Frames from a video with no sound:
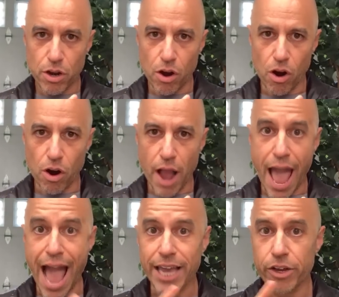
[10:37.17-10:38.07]
are
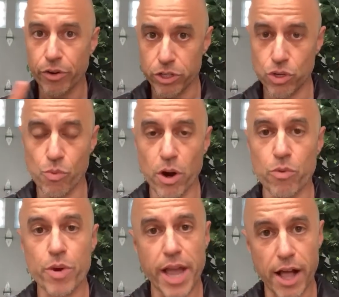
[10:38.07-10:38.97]
accurate to what
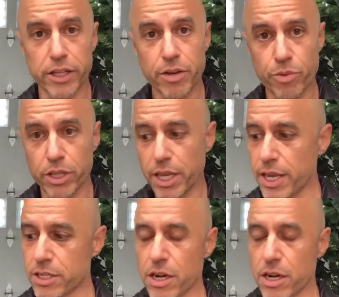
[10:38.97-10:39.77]
reality really is,